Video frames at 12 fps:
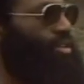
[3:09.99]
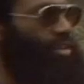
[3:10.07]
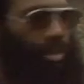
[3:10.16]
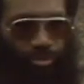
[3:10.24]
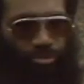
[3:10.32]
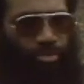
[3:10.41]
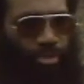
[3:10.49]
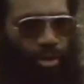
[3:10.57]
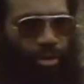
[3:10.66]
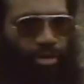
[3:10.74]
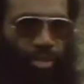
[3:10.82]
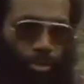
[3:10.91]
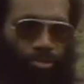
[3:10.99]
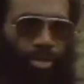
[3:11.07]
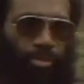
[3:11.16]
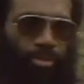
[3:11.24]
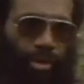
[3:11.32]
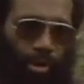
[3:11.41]
come from Maryland, that her
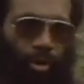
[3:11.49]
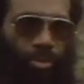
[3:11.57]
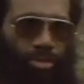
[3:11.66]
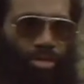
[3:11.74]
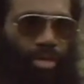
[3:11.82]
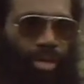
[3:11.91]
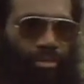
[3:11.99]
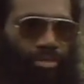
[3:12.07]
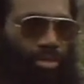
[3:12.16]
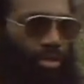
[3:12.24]
people had owned slaves.